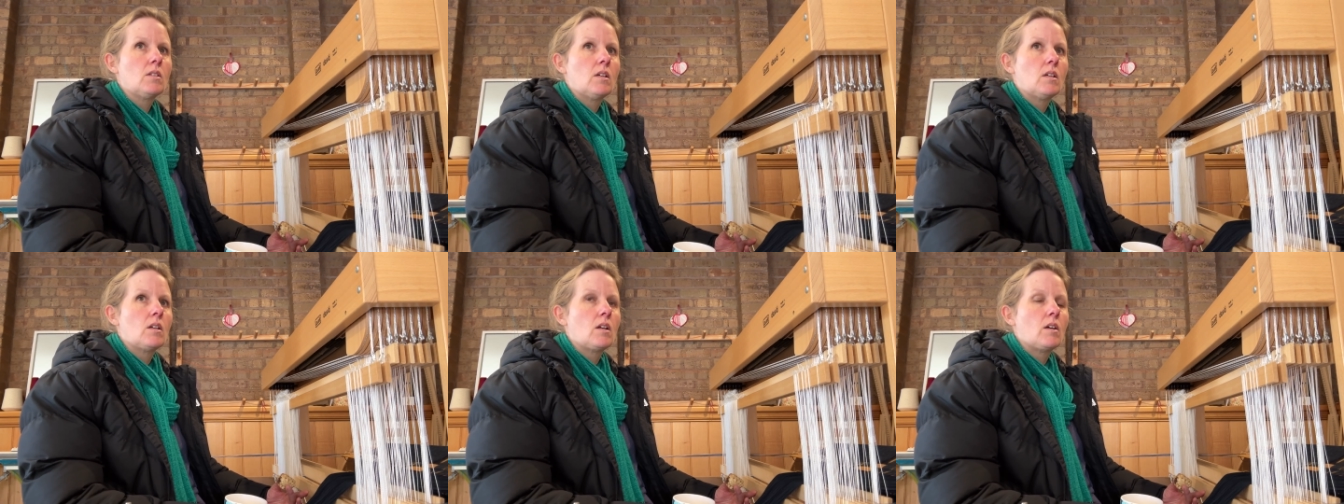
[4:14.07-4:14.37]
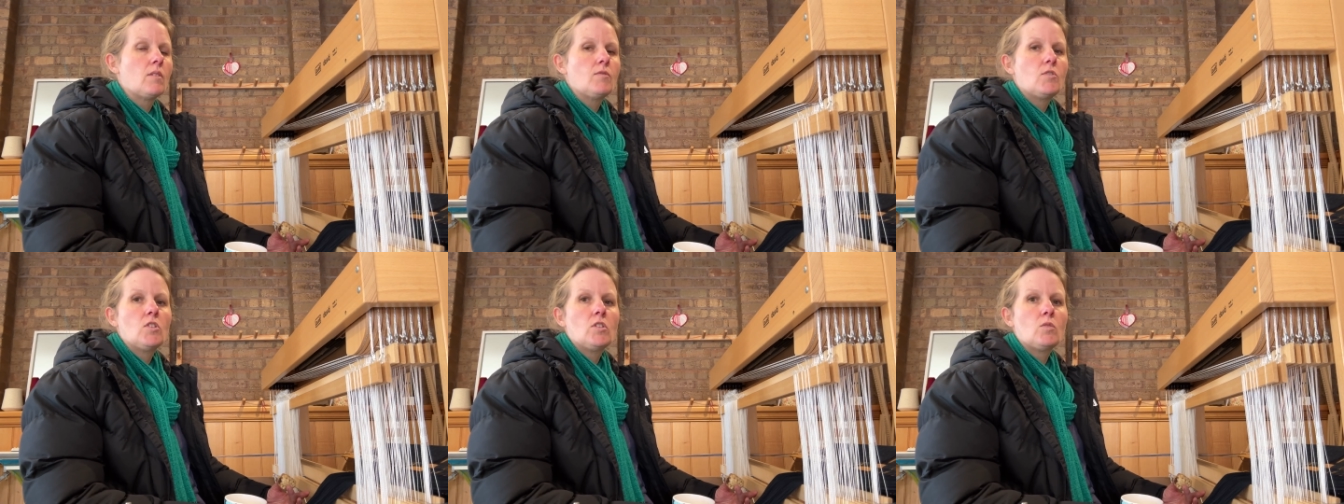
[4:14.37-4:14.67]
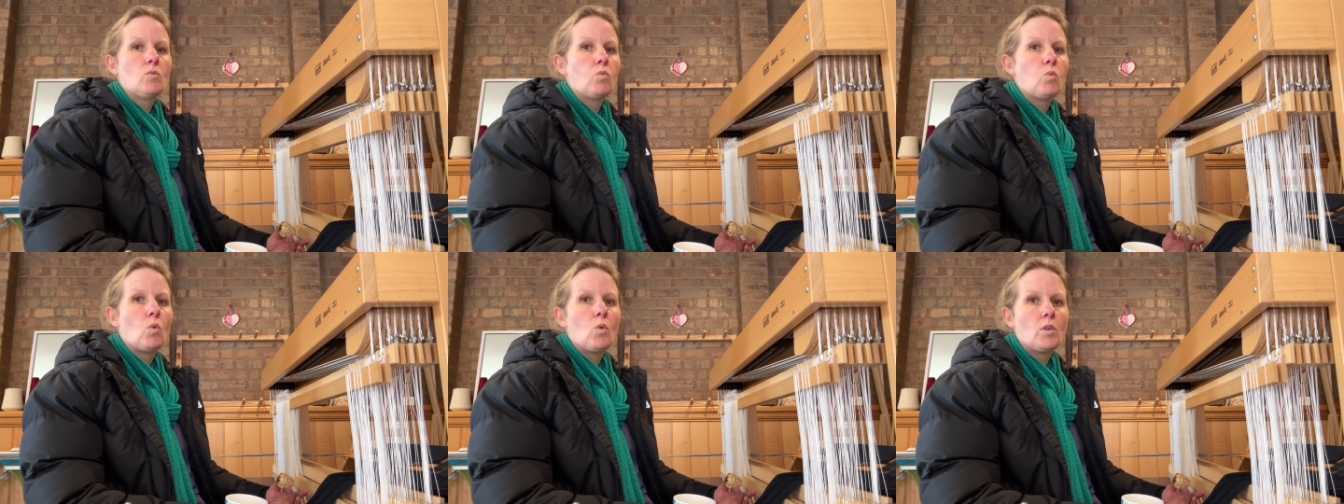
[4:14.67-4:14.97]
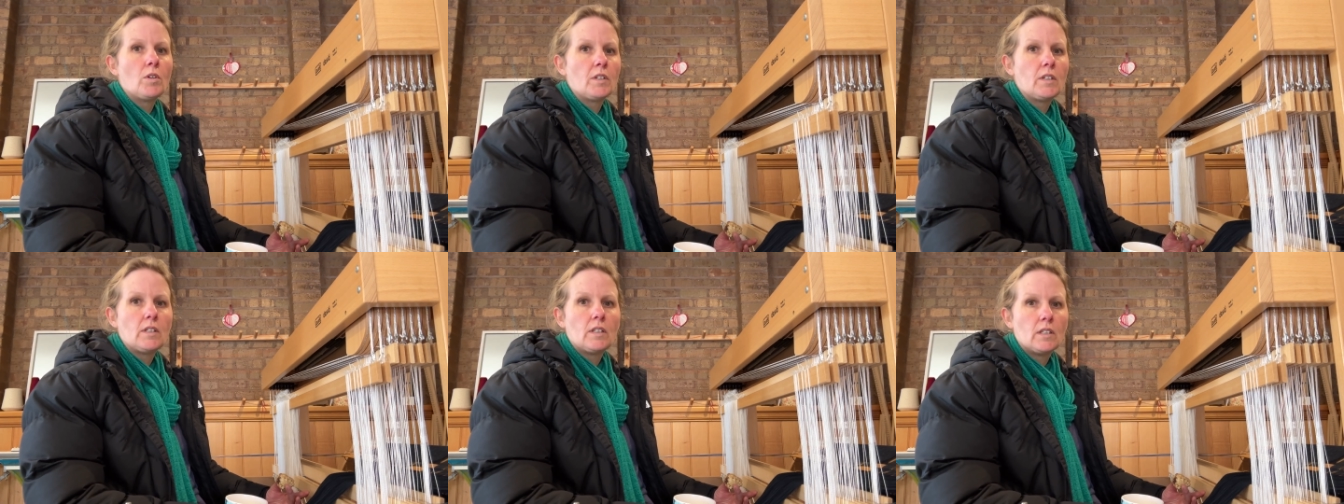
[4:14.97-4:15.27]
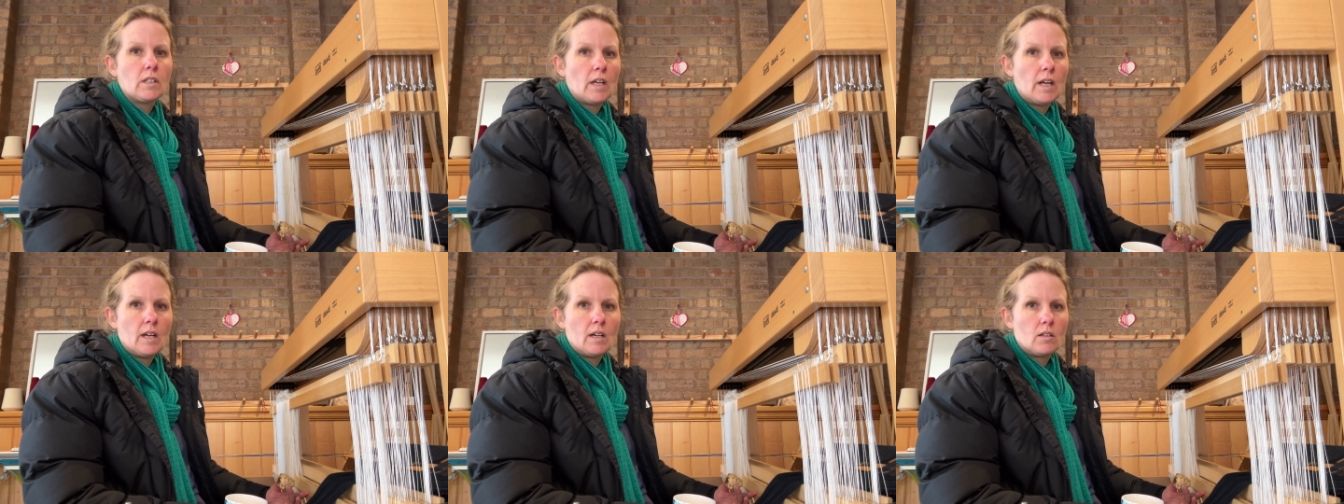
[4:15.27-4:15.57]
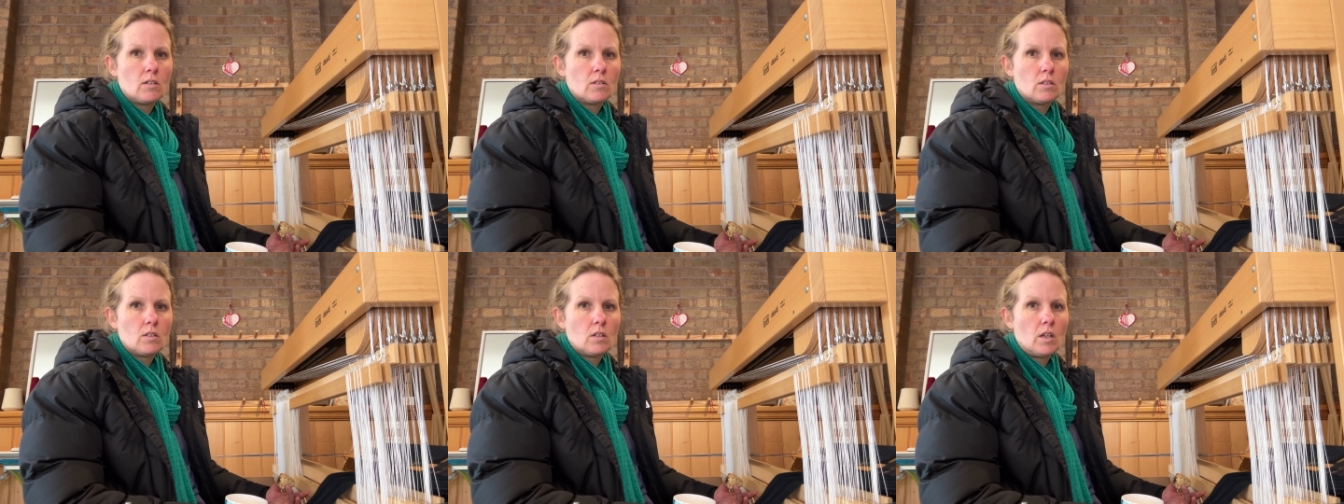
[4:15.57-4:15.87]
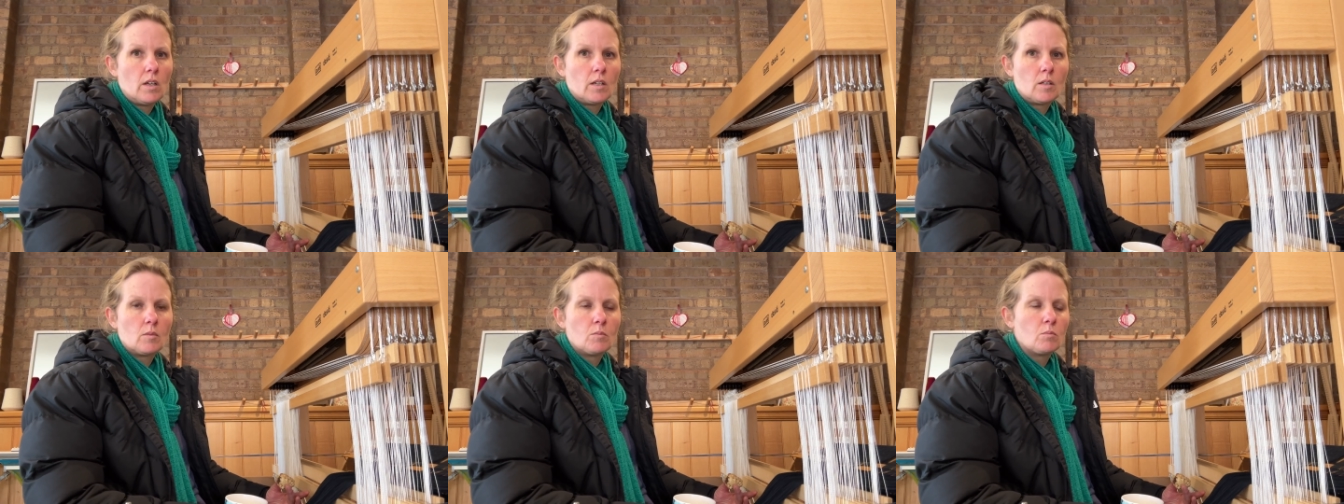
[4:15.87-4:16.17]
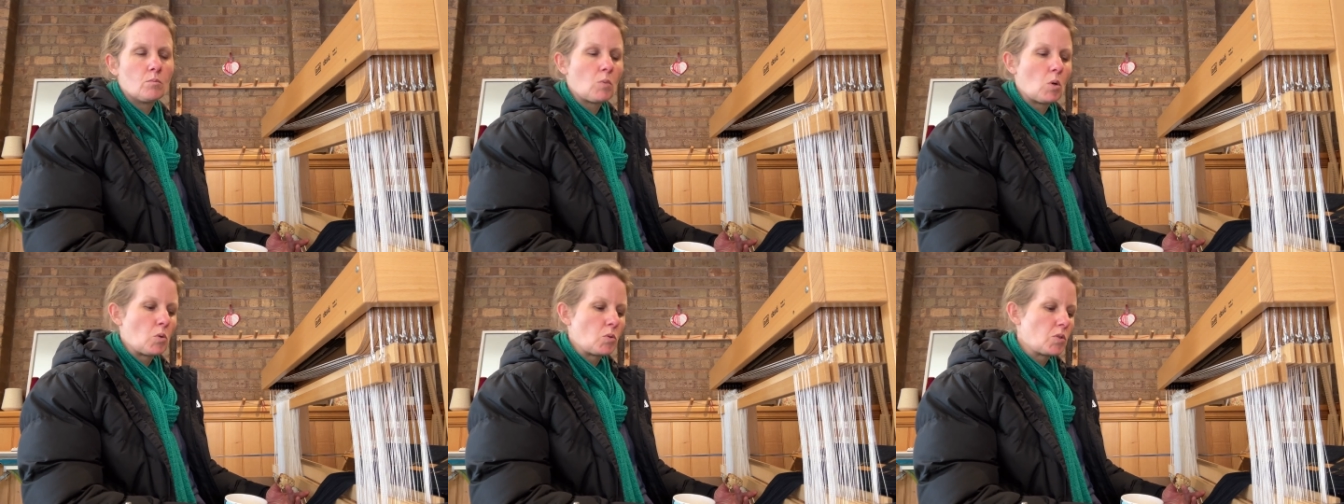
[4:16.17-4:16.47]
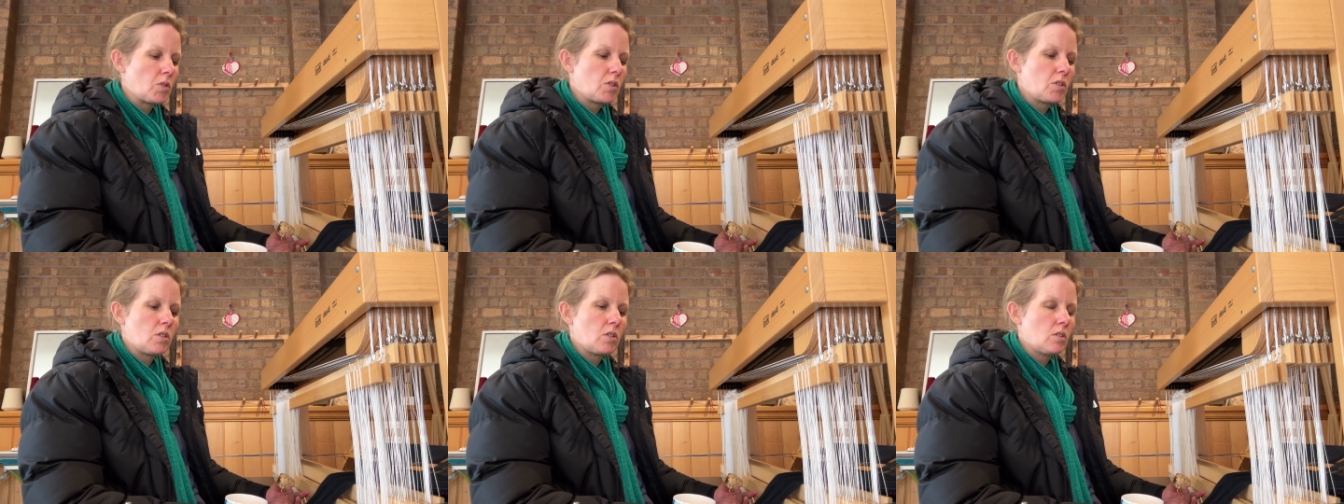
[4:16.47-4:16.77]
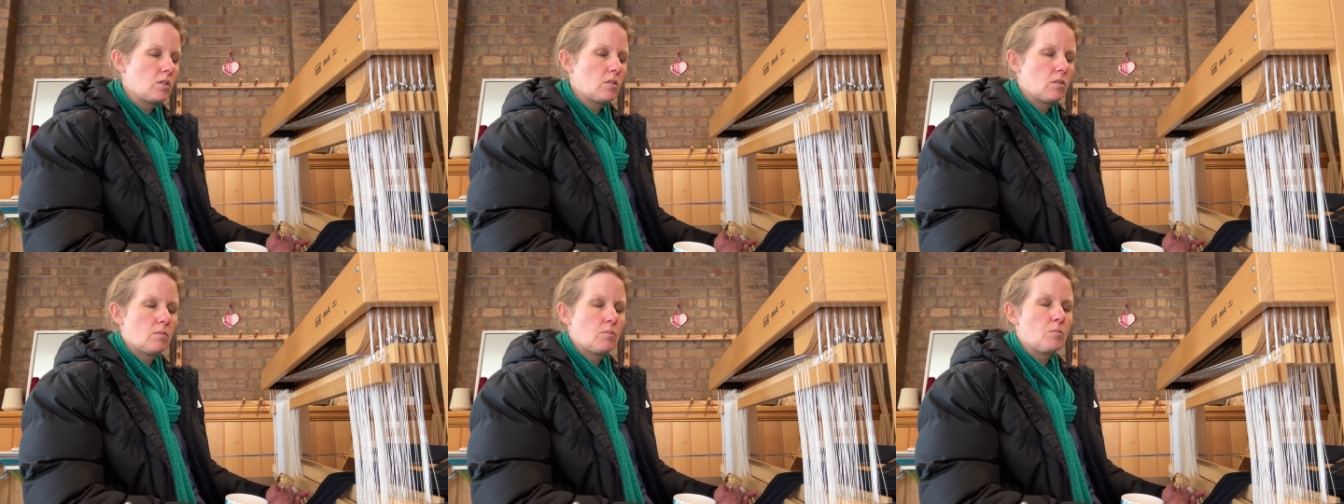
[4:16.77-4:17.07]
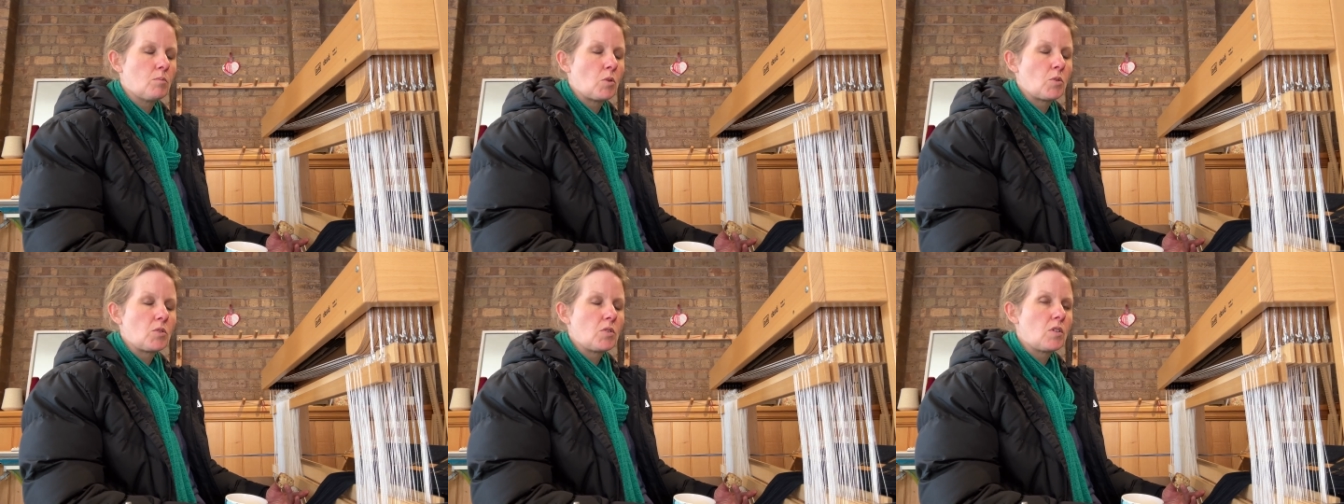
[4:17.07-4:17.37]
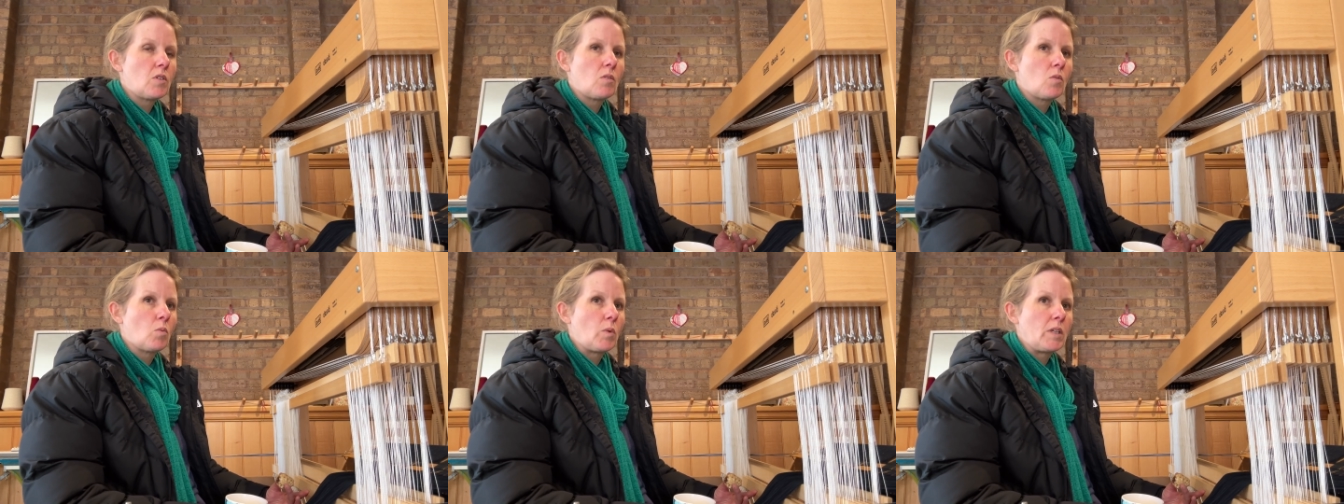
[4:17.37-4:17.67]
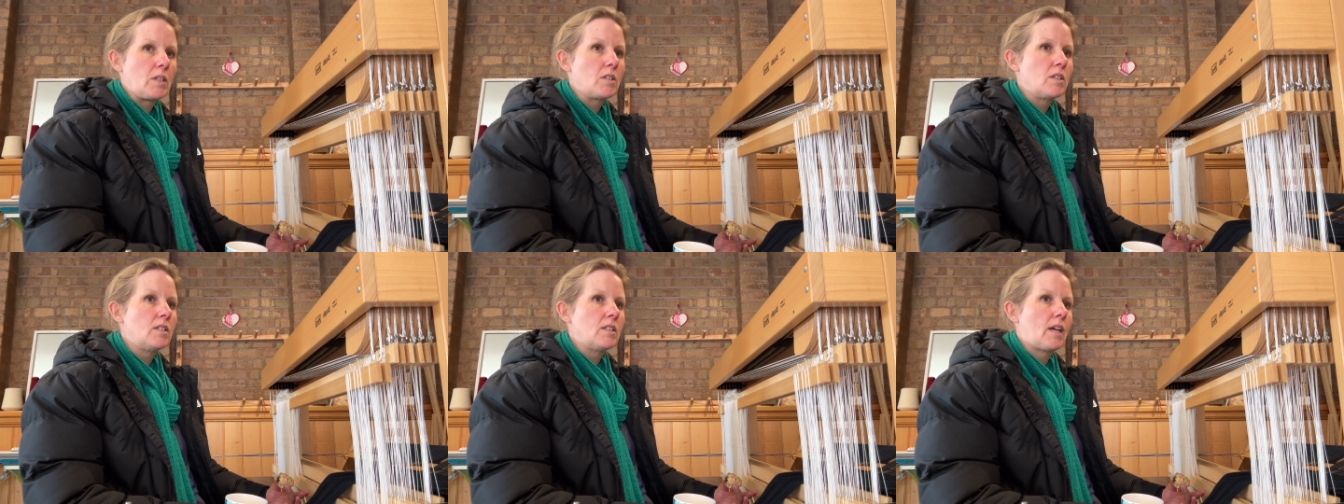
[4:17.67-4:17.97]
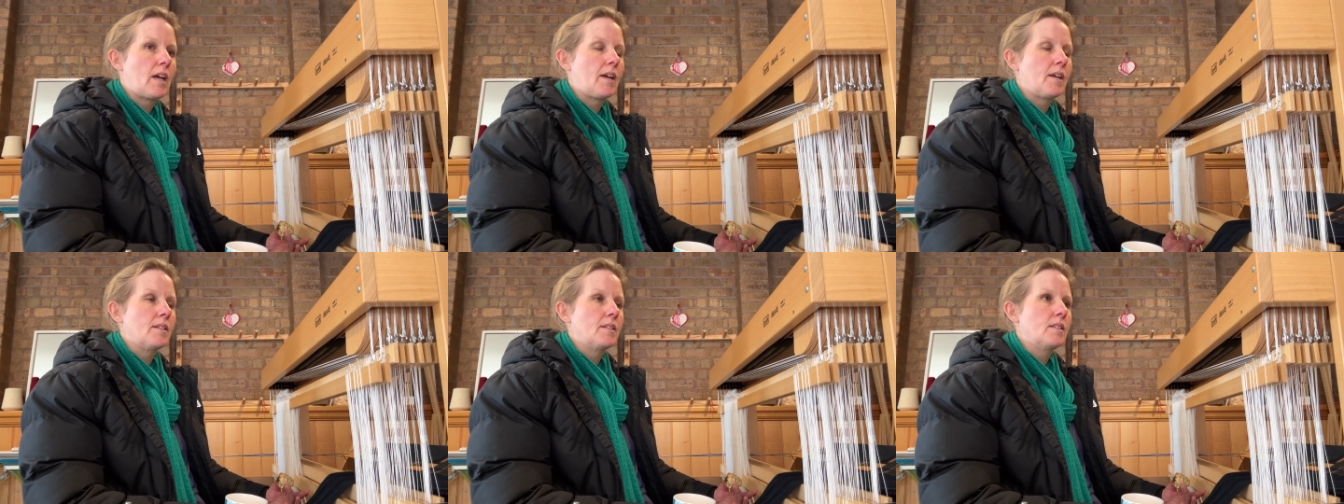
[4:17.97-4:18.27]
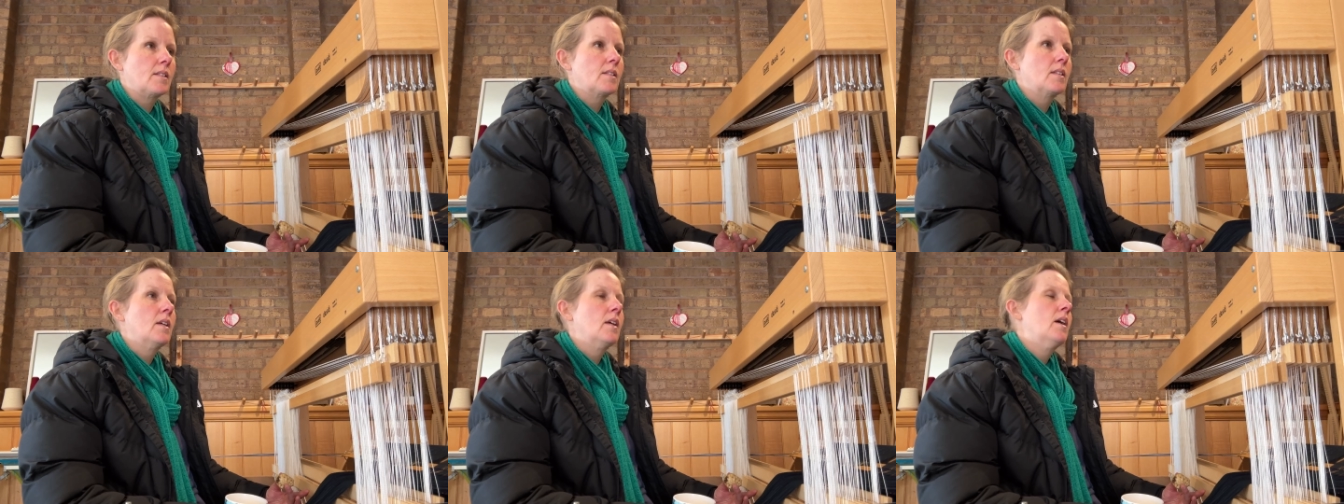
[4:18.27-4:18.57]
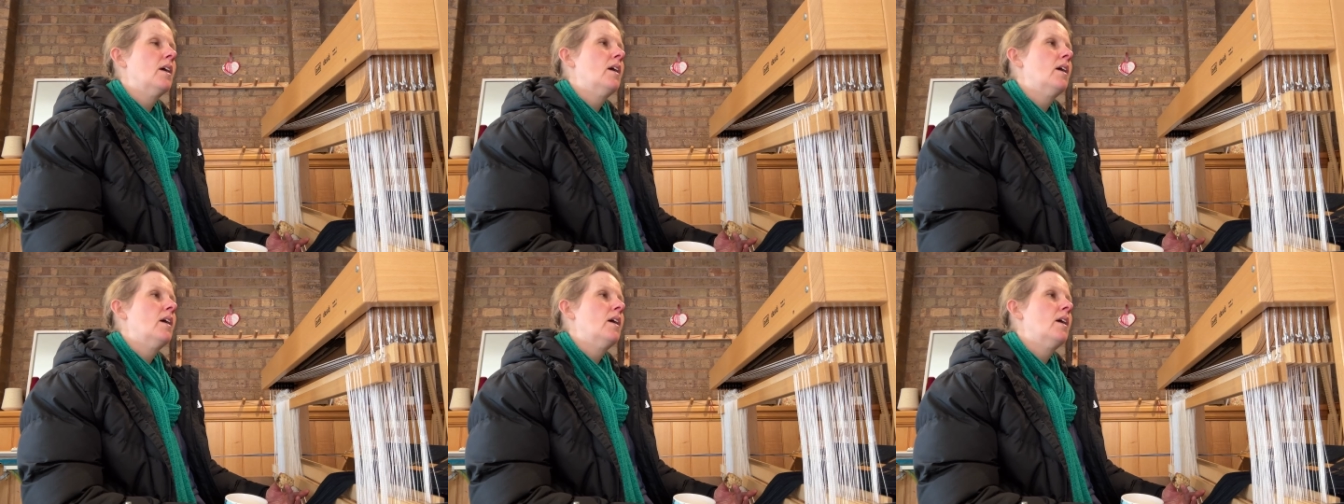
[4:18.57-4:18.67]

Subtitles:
and I've just worn it in the house like most of the winter days.